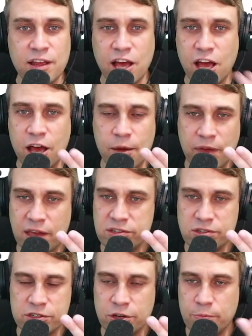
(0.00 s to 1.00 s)
That's
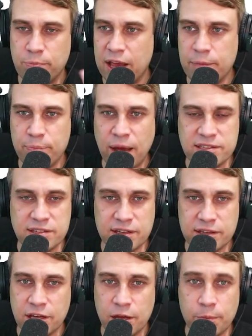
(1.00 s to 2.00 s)
just your
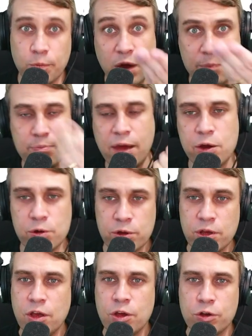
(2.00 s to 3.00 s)
basic webmail
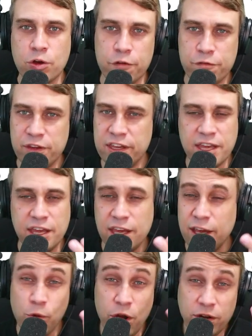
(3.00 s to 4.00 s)
config
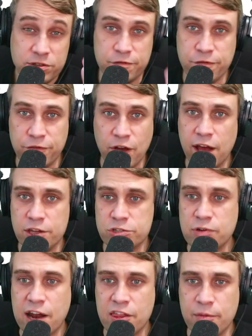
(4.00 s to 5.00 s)
here. It worked just fine,
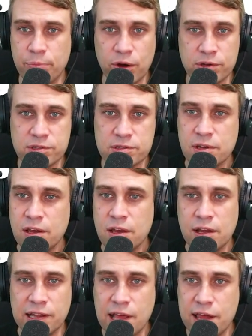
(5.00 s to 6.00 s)
straight out of the box,
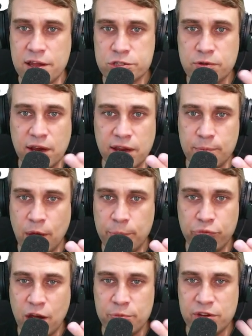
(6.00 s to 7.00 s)
landed straight in my
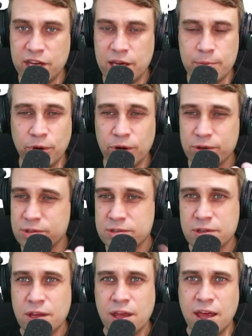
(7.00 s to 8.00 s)
primary
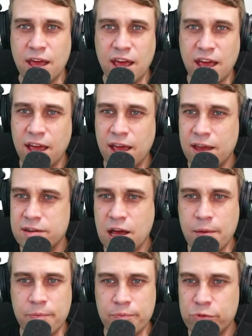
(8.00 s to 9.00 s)
inbox. And
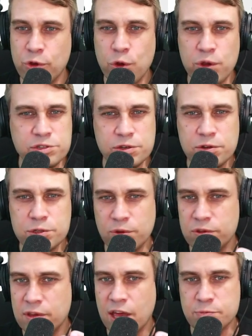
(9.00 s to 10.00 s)
no issues
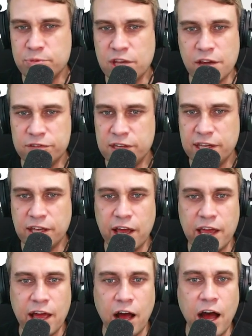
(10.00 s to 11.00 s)
with SPF,
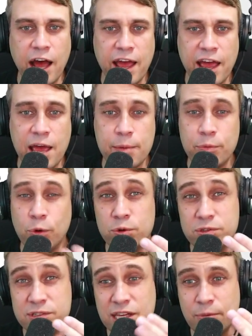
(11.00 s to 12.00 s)
DK, IM, or
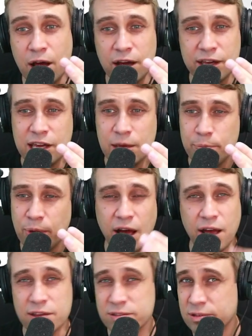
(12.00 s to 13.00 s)
DMARC here,
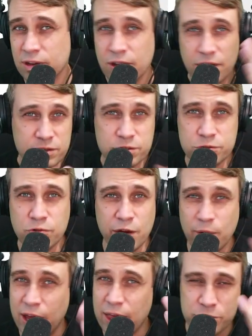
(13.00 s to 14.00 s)
passed straight
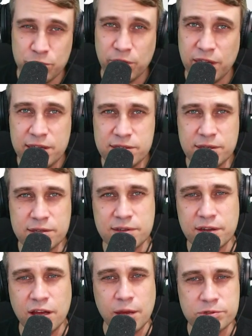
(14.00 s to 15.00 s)
away. That was really easy to
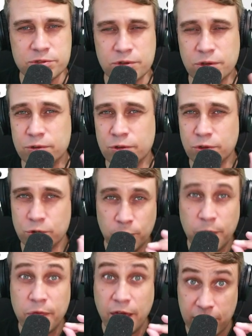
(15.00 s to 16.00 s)
set up. So good
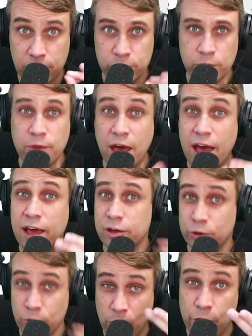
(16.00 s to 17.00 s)
that they include that
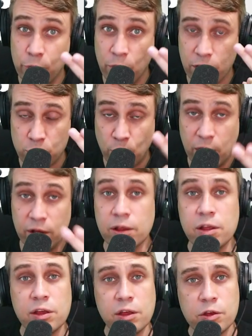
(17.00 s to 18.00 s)
and good that it works well
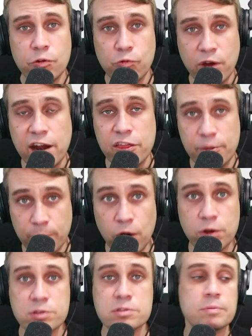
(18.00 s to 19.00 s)
right out of the
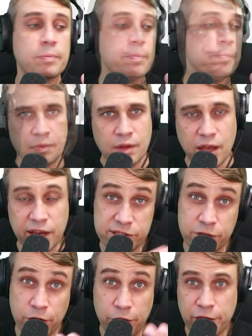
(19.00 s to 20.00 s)
box. I guess
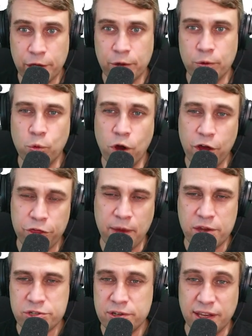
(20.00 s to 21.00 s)
the only thing worth
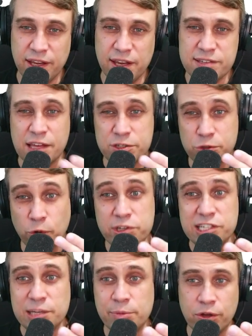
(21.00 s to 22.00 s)
mentioning is that
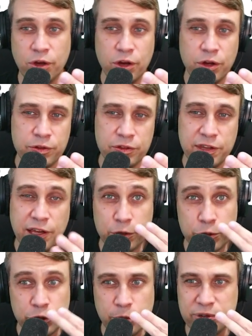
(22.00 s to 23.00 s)
storage limit on the
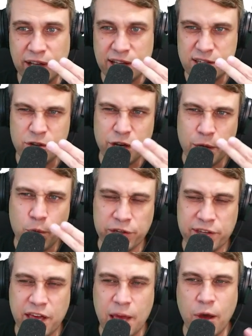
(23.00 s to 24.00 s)
included plans. There's only
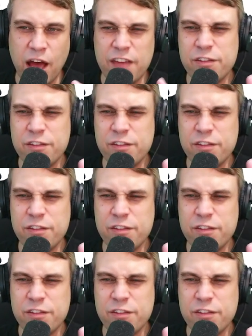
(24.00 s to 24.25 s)
1 gigabyte.